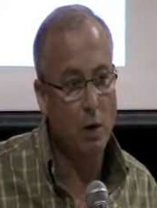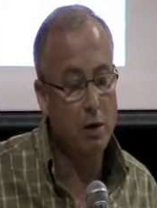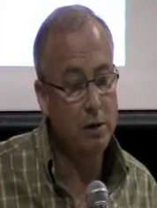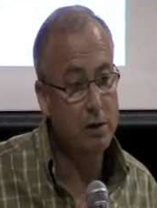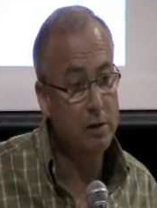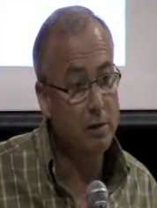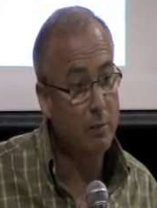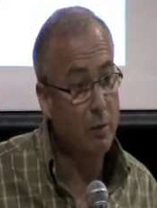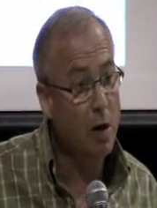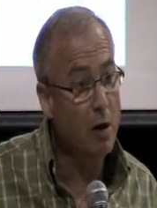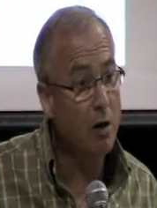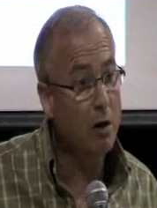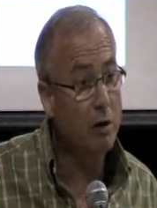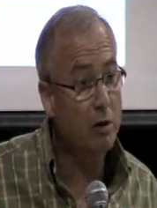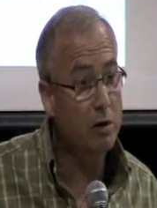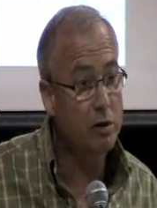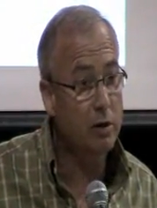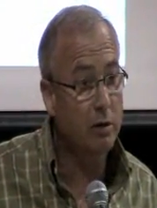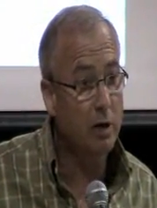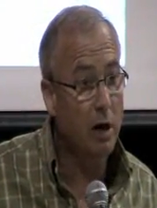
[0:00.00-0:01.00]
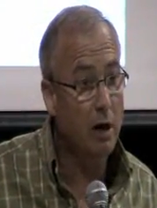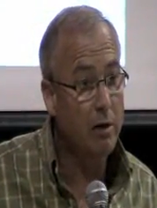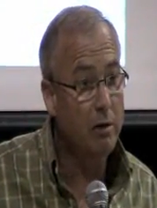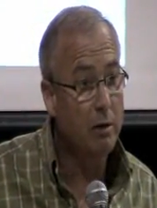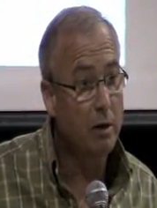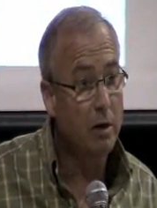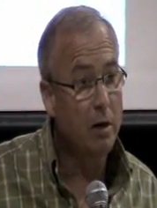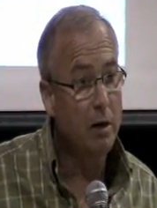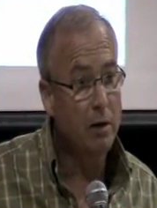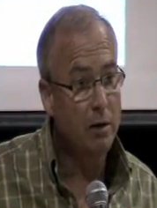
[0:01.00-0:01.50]
And once the marketers are
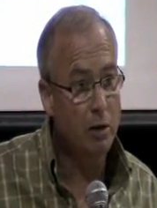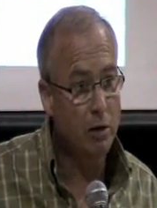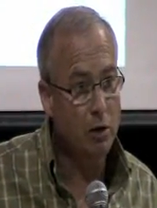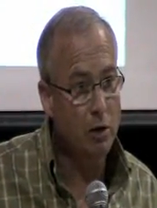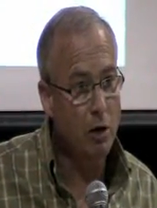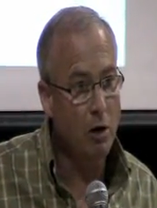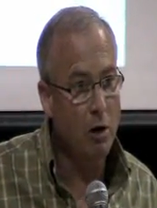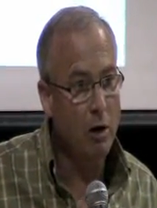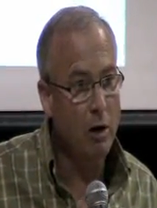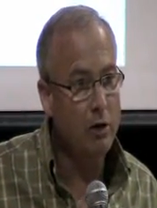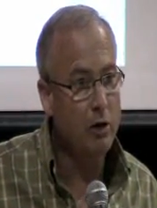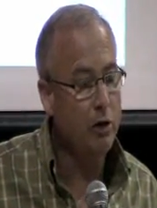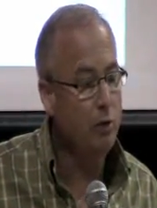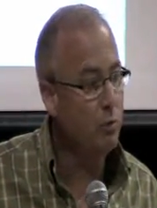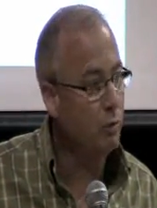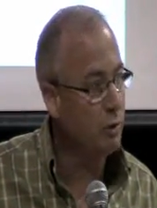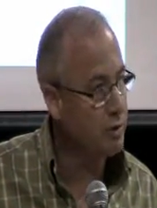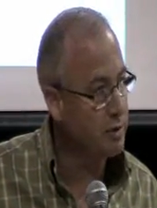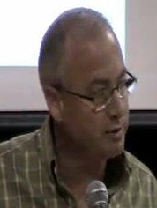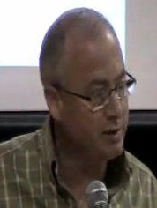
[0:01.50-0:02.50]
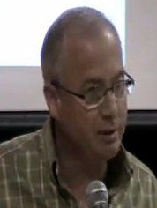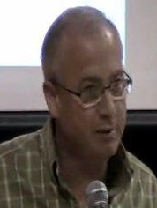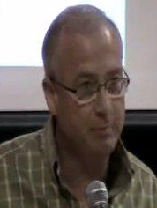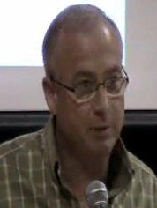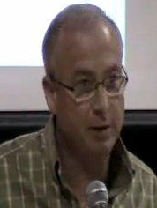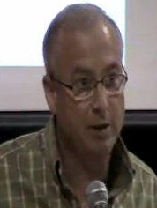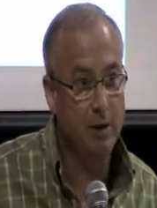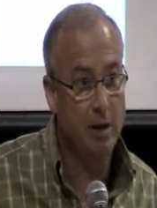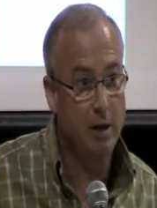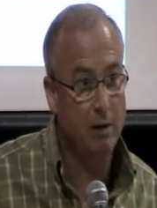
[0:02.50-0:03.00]
done, they're gone, you won't see
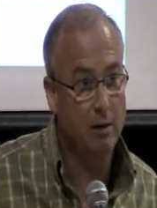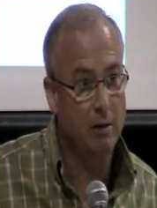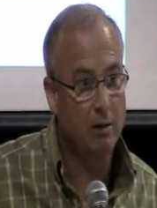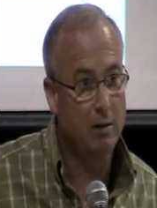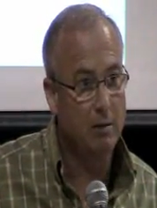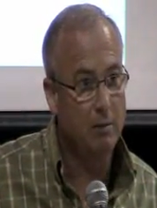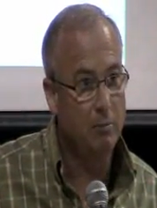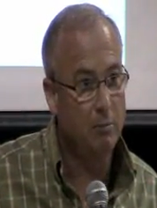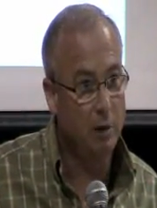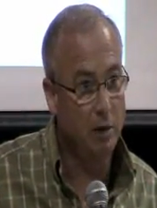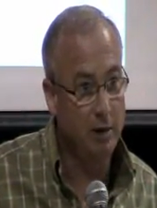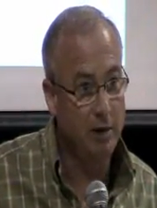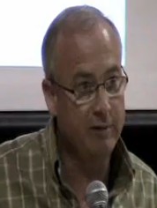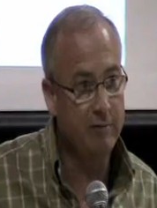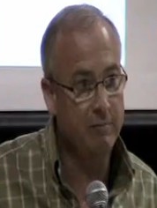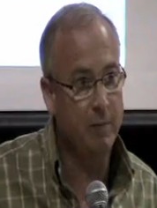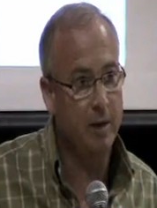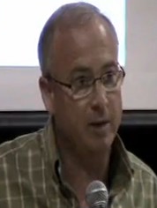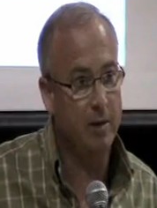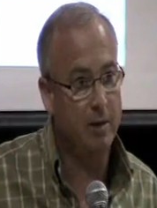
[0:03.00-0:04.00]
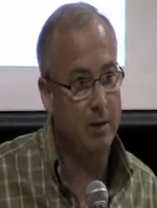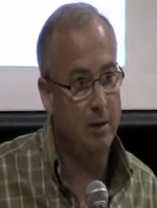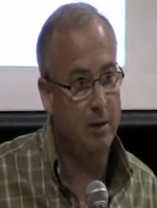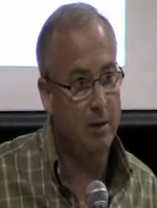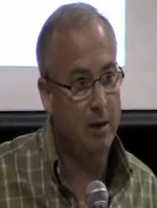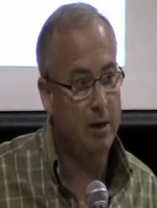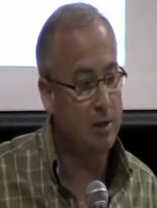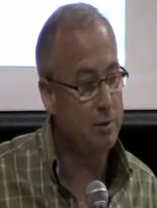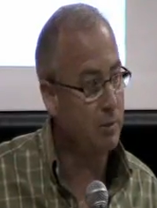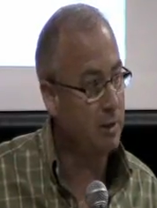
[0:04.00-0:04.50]
them, believe me.
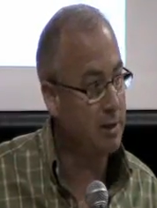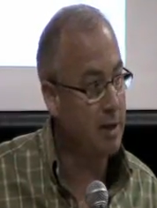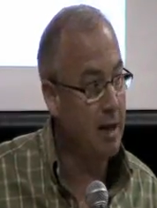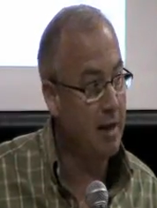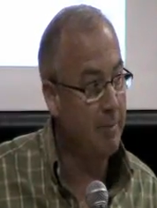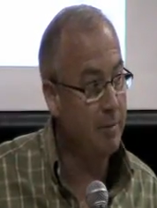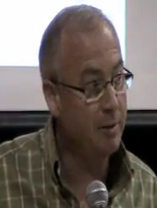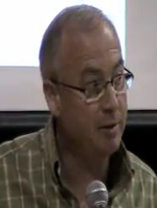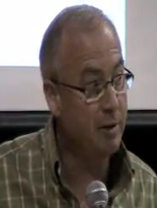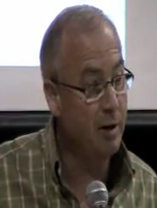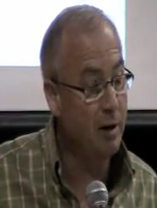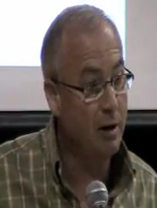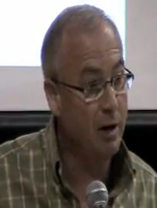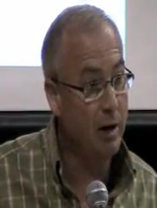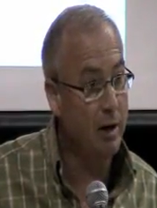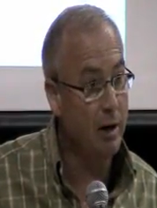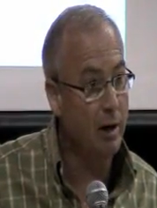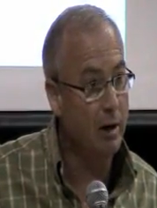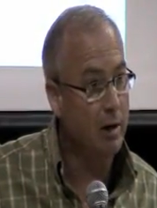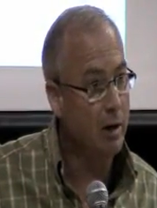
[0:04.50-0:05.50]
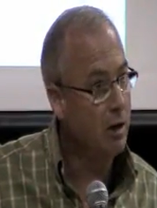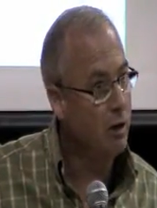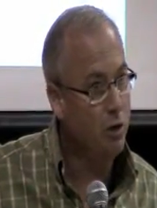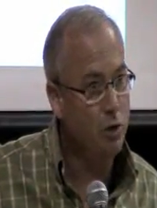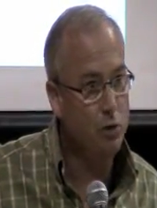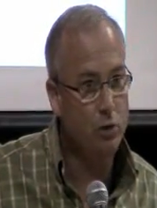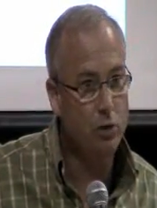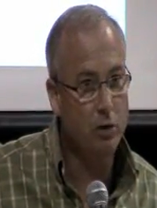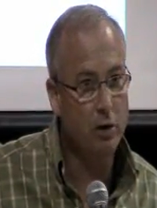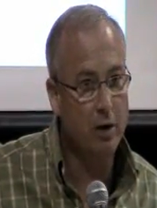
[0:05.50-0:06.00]
That's what's happened in our area.
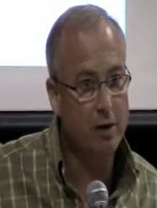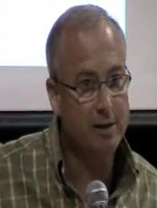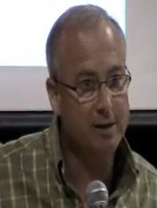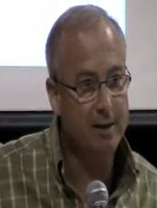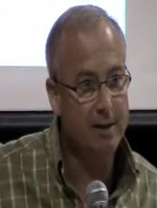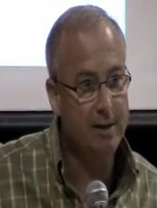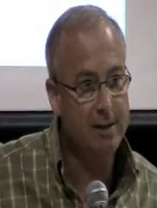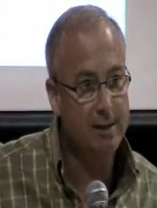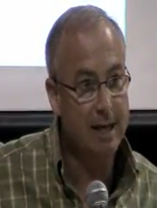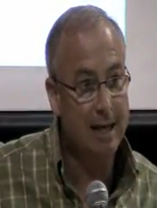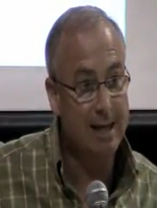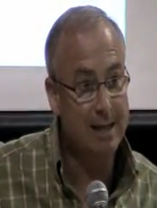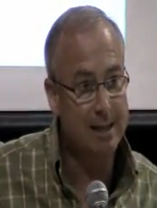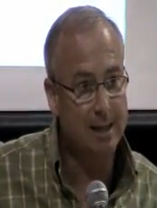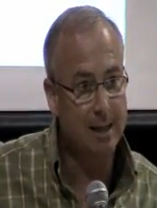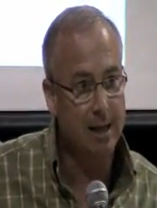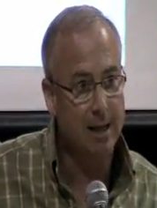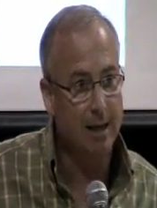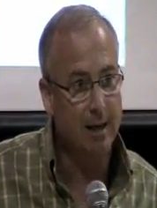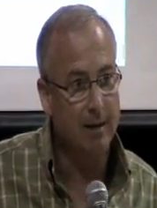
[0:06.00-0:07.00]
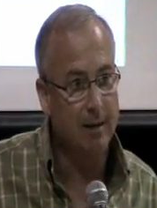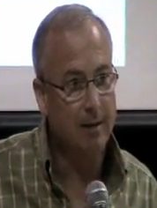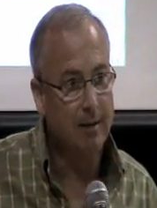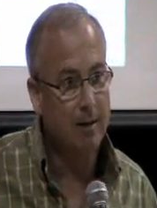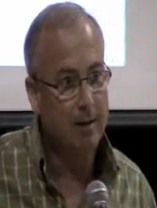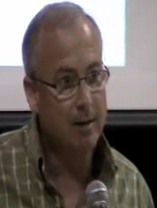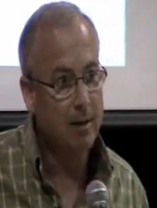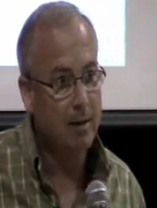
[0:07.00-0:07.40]
Do not see these guys again.